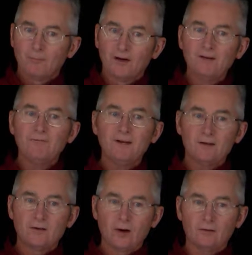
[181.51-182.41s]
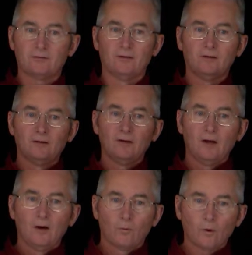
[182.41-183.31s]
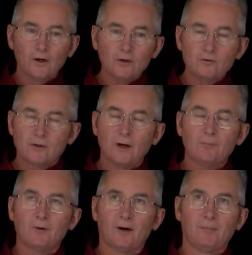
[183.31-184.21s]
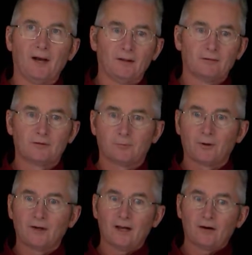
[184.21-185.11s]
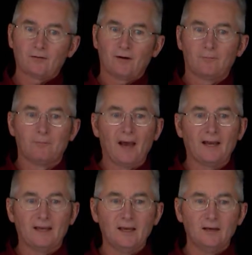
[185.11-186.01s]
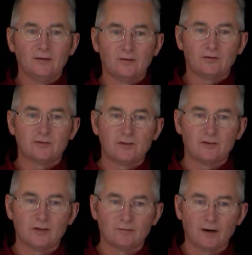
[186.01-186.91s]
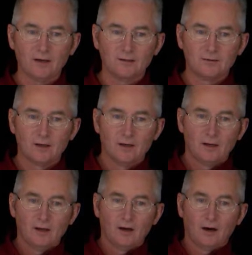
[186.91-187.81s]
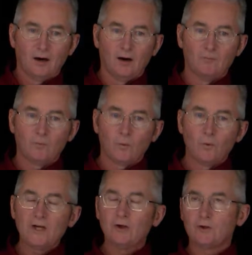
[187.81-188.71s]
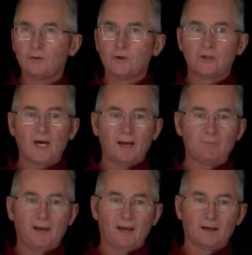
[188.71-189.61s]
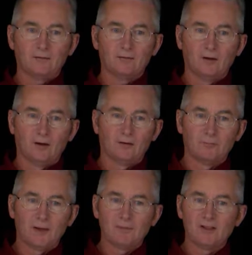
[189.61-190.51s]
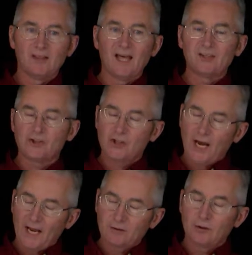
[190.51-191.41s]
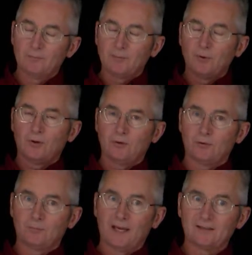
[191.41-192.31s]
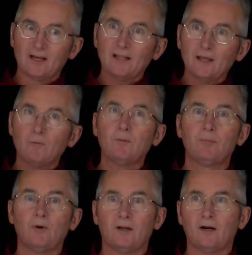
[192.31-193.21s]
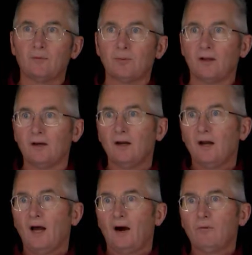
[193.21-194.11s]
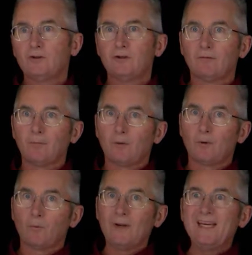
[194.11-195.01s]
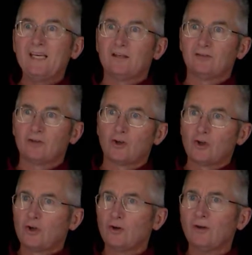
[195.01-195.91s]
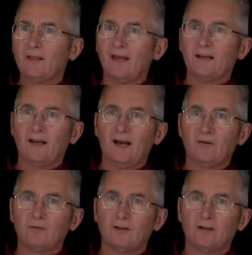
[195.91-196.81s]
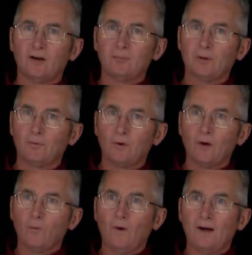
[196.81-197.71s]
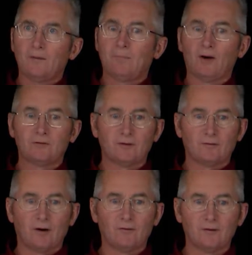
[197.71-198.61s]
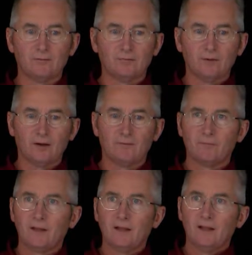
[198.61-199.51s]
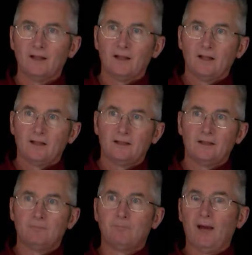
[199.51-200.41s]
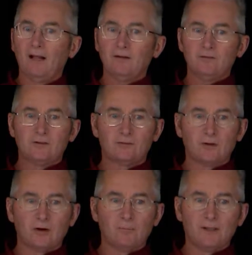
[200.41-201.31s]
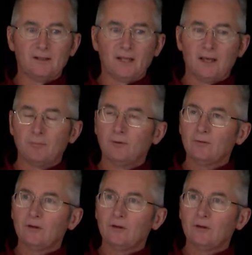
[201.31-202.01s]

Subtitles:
if it doesn't, we're going to use temporary ballast to bring that aircraft back into the CG range. We could use shot bags, maybe lead shot could be put in those bags. Anything we put in that airplane, I want you to remember, we need to secure that down to the airplane. We don't want it bouncing around in flight. The ballast is going to be labeled,